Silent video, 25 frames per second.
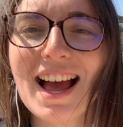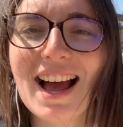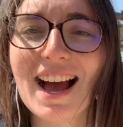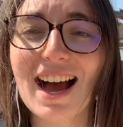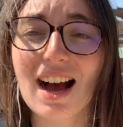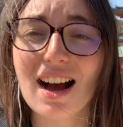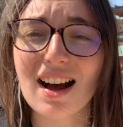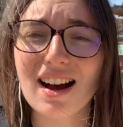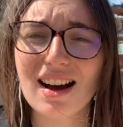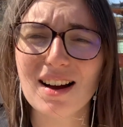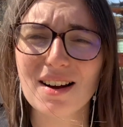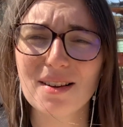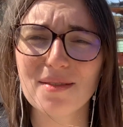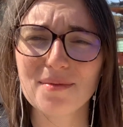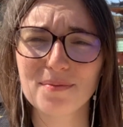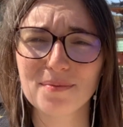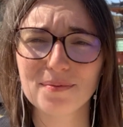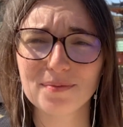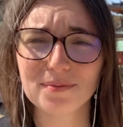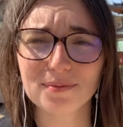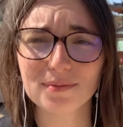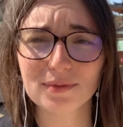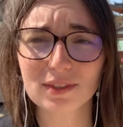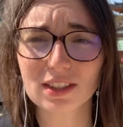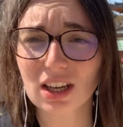
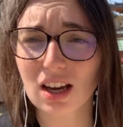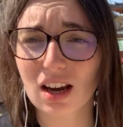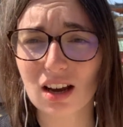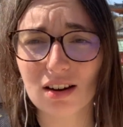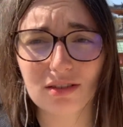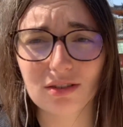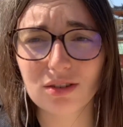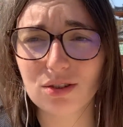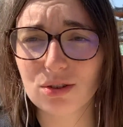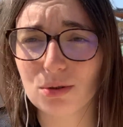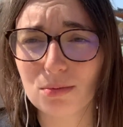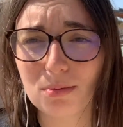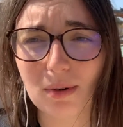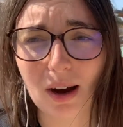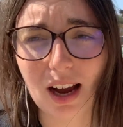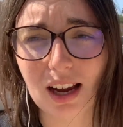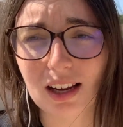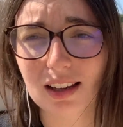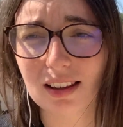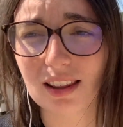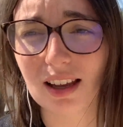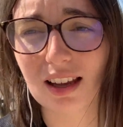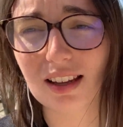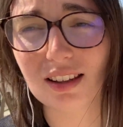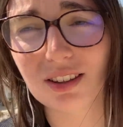So I have a new
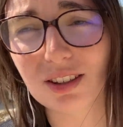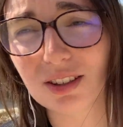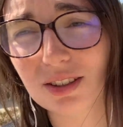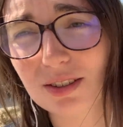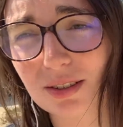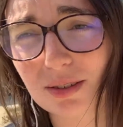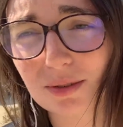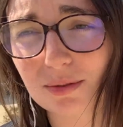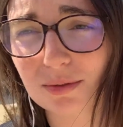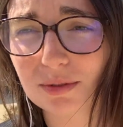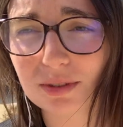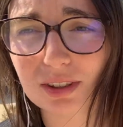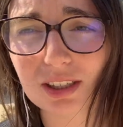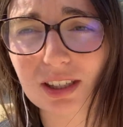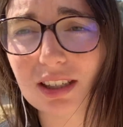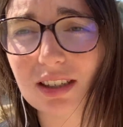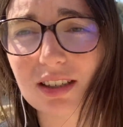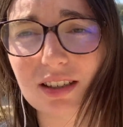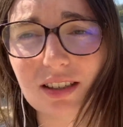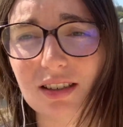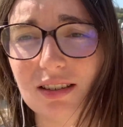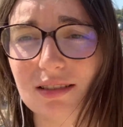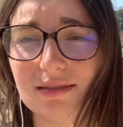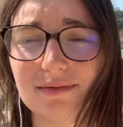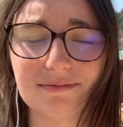bike that doesn't
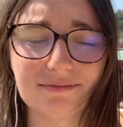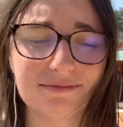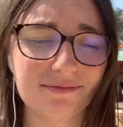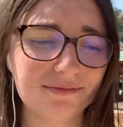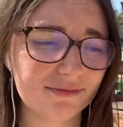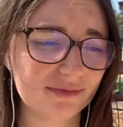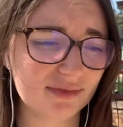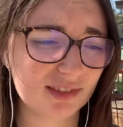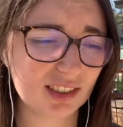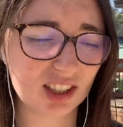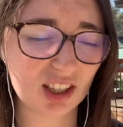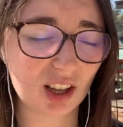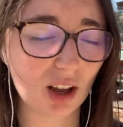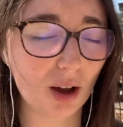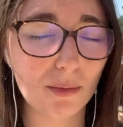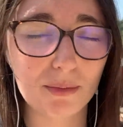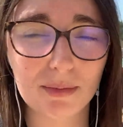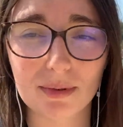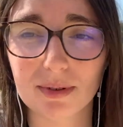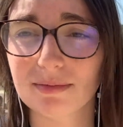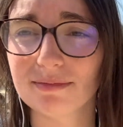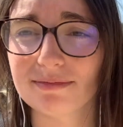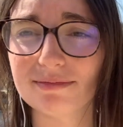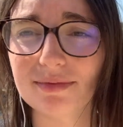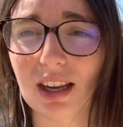really stop
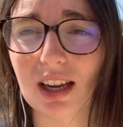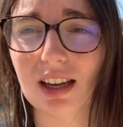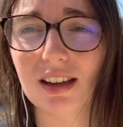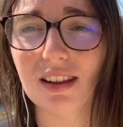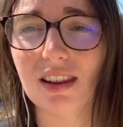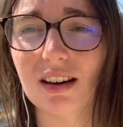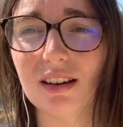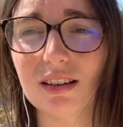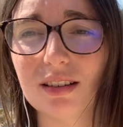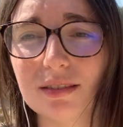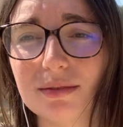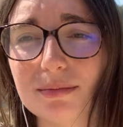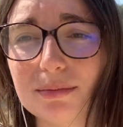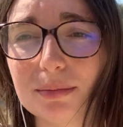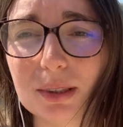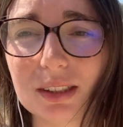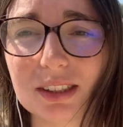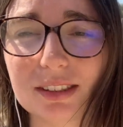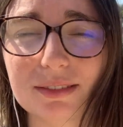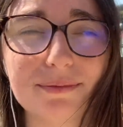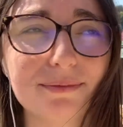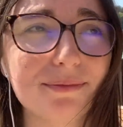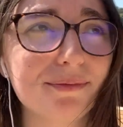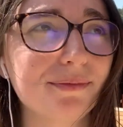either, but